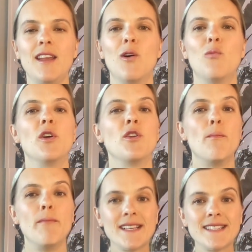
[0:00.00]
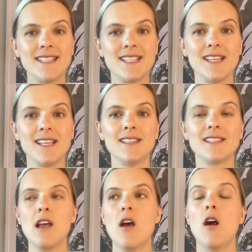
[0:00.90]
on what your message
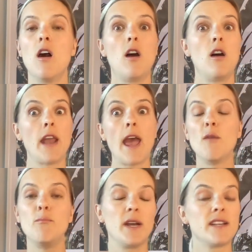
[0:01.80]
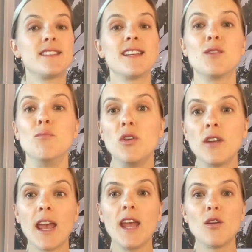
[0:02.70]
is, on how best to
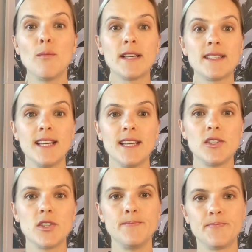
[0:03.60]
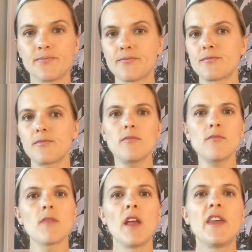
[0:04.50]
communicate your message,
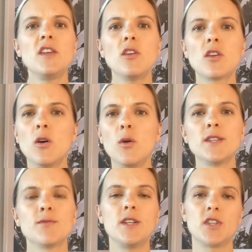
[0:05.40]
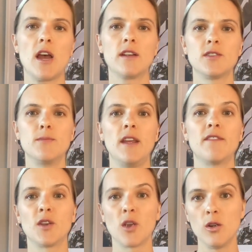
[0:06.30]
then you can always reach out to me
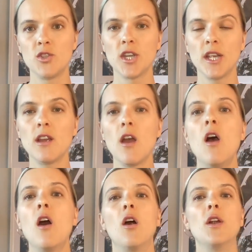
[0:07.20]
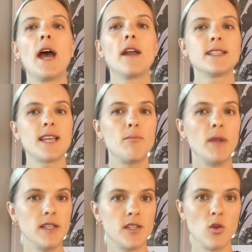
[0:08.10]
for coaching on how to tap
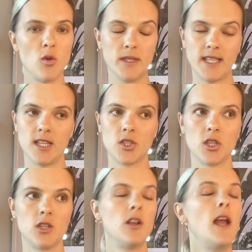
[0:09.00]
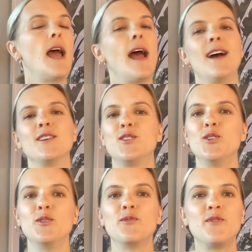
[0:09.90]
into your potential, how
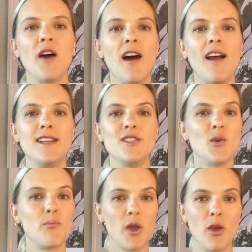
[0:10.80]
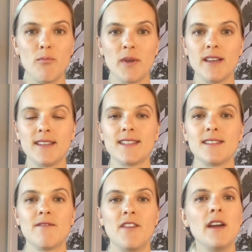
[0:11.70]
to find your purpose,
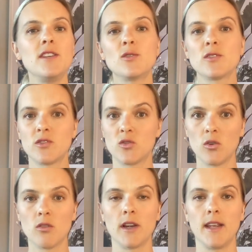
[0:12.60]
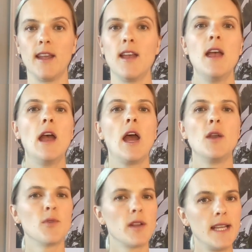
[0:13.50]
find your story,
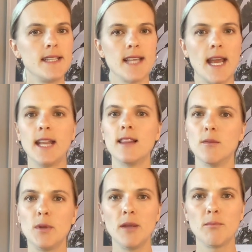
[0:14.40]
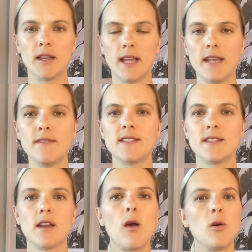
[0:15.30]
and release any limiting beliefs
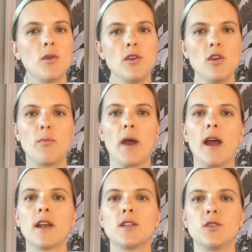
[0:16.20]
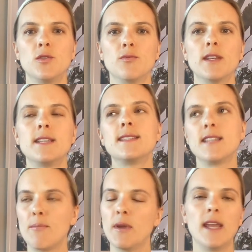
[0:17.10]
that are holding you back to really
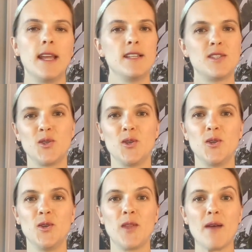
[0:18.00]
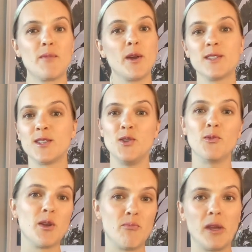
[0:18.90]
stepping into that person you
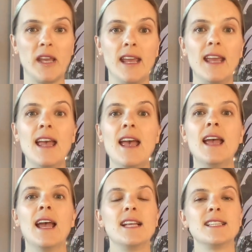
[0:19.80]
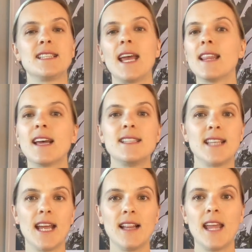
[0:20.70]
want to be and to take that
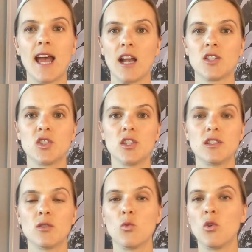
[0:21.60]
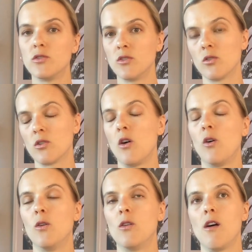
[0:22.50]
daily action towards your
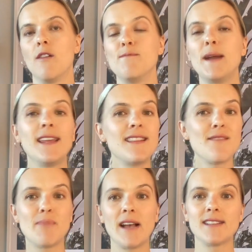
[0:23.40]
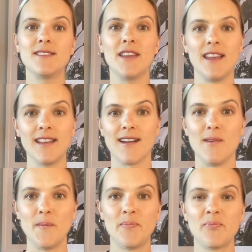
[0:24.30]
goal of making that passive income.